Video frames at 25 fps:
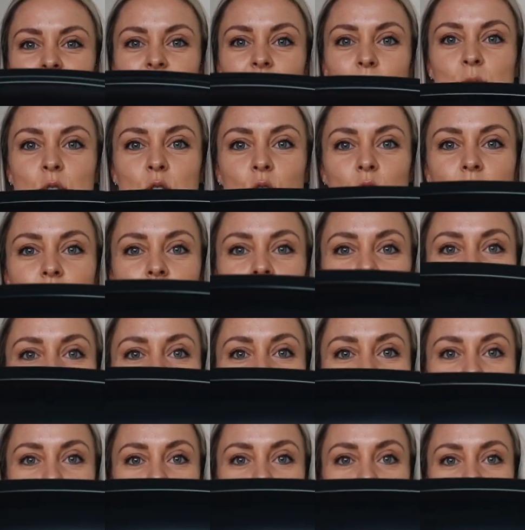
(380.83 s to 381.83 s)
same sort of
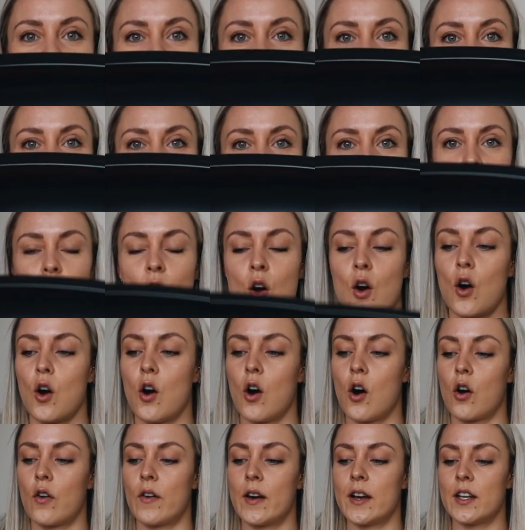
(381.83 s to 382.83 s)
thing with the little
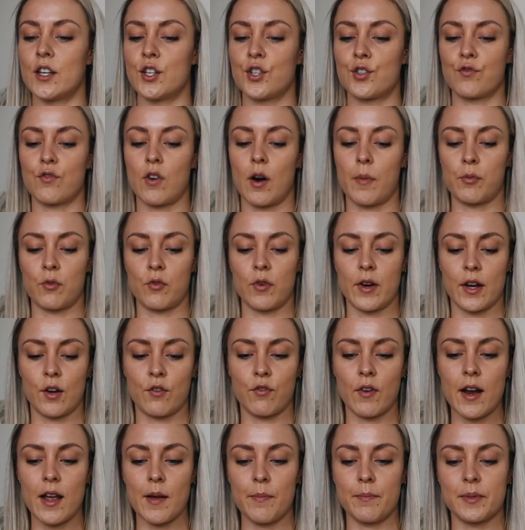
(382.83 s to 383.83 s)
orange rubbery
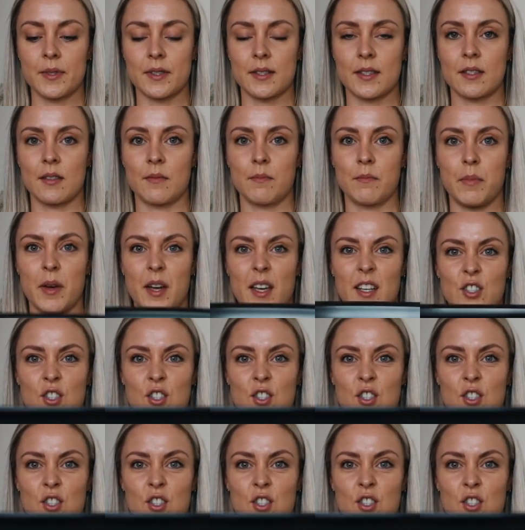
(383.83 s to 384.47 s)
grips, but